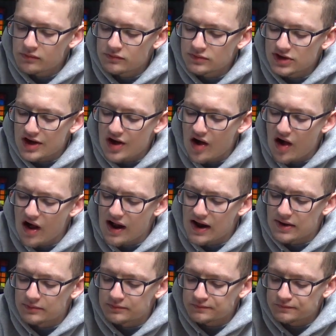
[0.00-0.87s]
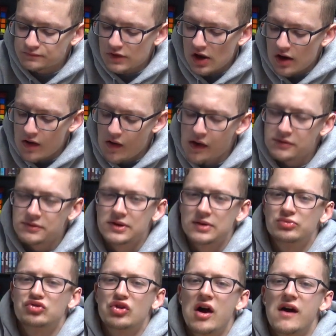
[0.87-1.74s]
My God.
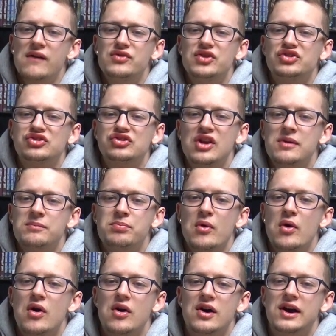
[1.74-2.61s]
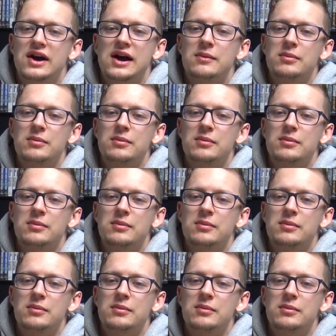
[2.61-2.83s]
I'm sorry if this is, like, boring.